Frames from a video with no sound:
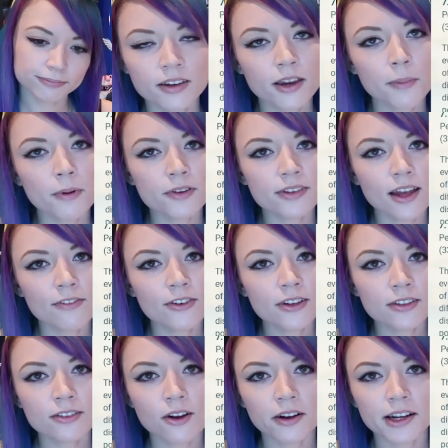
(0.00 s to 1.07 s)
Number 7
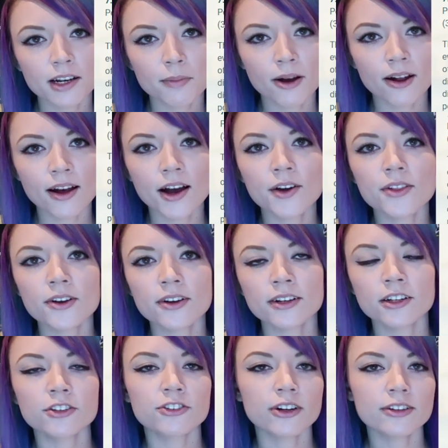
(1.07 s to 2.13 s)
is talking about how they're
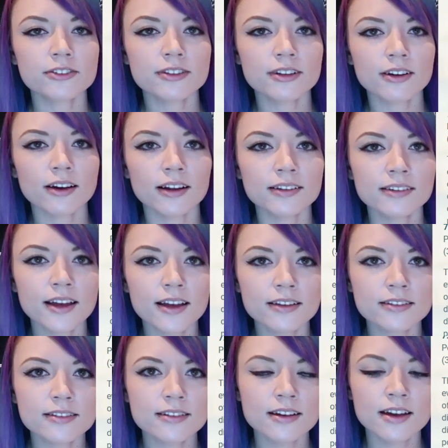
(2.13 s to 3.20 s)
gonna judge the
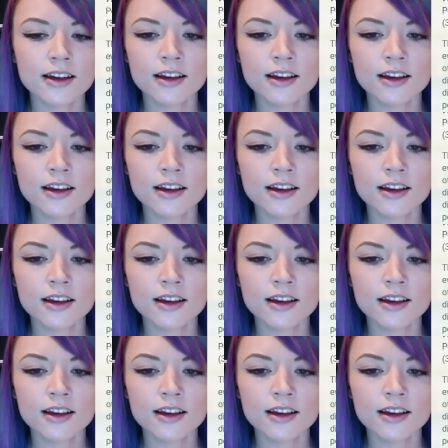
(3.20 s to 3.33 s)
contest.